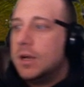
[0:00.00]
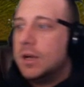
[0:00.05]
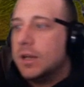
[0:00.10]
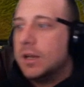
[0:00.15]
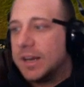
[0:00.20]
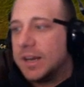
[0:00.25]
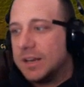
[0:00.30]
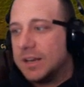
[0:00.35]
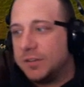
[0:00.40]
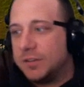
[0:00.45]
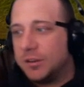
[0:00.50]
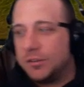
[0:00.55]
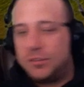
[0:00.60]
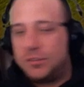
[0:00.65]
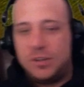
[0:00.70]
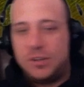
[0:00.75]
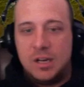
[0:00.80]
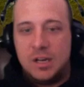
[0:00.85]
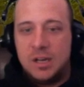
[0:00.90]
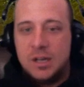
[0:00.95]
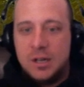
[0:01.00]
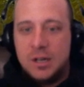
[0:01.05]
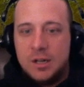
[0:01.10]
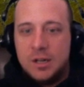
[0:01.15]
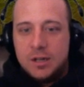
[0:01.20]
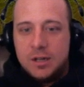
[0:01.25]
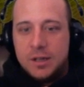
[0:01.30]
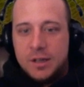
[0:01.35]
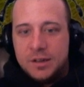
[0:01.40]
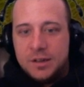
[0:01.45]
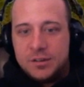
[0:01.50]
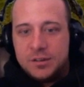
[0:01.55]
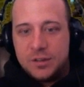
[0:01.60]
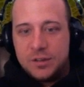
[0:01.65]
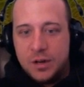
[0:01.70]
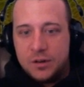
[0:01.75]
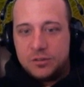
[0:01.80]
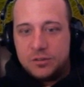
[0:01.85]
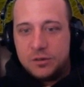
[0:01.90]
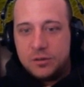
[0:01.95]
Like if you'll see, it
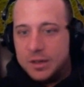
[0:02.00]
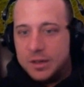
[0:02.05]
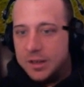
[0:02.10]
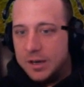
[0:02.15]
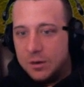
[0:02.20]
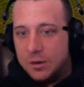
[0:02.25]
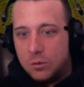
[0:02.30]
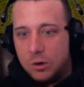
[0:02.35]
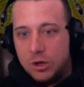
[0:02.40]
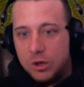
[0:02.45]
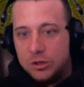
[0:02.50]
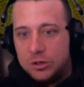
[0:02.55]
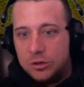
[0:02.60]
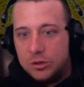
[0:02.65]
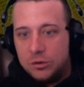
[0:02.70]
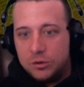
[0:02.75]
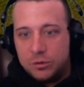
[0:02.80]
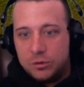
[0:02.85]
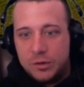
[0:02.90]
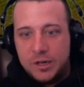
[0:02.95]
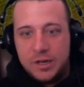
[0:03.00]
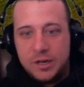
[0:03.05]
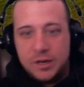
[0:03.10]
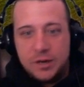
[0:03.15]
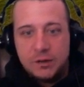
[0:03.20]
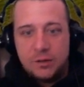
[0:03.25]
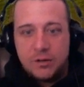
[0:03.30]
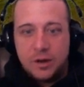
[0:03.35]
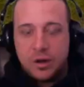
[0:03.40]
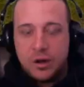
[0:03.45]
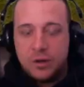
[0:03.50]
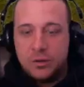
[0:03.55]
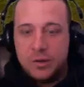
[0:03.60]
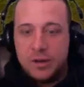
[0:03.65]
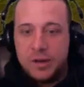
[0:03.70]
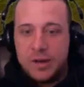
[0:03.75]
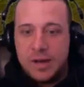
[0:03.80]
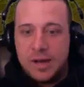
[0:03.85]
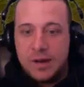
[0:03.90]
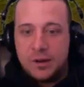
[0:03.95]
starts right there, 1, 2, 3, and it goes all the
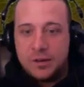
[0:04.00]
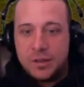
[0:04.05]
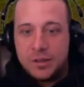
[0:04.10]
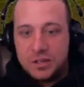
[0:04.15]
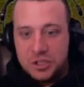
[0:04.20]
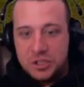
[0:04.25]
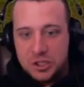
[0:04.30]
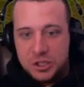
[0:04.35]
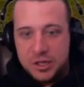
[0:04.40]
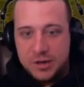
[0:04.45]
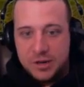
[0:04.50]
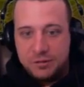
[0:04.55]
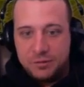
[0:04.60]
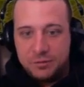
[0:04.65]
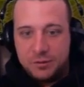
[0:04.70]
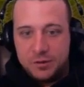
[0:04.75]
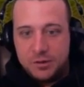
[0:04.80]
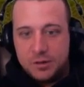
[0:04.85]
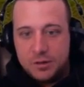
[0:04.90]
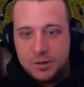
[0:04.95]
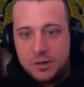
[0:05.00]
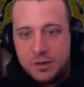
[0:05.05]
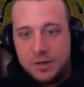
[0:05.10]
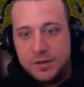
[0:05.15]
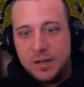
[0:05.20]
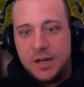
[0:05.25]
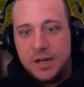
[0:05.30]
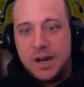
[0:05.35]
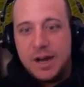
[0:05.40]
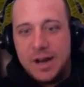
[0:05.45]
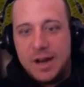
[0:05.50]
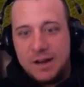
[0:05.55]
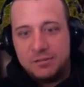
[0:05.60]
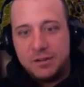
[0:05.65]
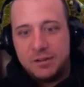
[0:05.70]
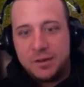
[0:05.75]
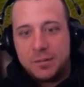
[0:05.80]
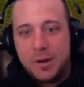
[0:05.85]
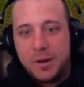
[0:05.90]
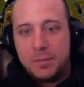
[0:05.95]
way down, and then shift, and then I have
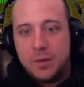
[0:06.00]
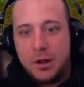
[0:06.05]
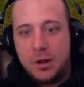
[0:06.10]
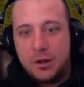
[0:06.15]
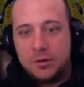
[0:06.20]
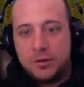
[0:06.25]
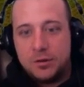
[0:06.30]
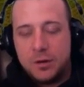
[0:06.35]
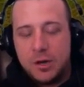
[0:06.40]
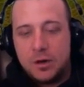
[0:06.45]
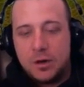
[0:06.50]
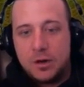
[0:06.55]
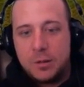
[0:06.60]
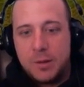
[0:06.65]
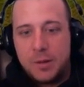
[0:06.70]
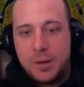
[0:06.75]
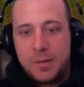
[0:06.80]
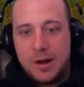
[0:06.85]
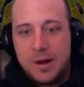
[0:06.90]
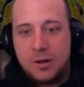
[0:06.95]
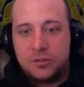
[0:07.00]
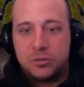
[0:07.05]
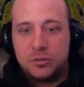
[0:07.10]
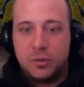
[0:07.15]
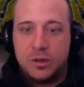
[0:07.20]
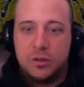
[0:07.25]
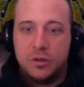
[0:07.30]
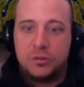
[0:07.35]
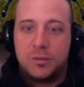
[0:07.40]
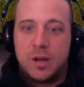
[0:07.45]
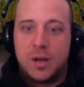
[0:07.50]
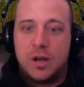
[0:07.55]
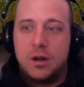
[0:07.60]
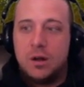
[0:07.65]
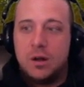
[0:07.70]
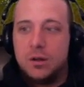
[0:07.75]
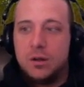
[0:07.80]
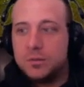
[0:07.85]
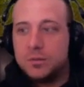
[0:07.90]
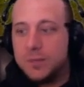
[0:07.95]
like my mouse wheels, my
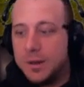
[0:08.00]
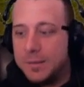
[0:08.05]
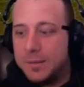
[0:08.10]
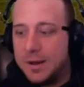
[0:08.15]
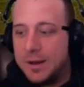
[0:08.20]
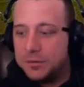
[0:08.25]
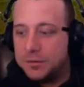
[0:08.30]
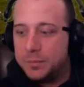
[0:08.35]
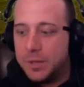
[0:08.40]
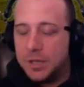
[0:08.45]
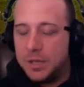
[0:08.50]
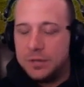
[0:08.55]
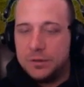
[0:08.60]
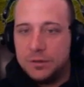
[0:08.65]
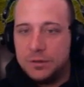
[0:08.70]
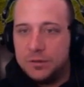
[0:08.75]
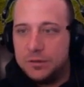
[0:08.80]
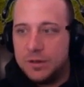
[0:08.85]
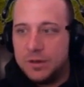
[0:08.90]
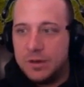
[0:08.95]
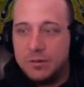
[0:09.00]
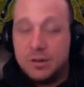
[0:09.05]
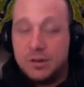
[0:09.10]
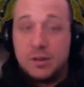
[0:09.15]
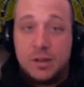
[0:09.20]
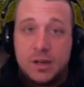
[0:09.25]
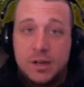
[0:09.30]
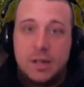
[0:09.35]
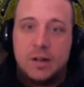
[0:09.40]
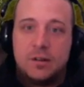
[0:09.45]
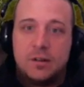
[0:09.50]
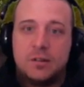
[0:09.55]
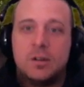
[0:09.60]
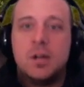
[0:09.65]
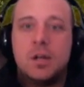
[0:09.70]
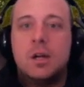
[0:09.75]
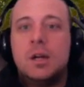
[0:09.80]
alts, my mouse buttons, and everything else.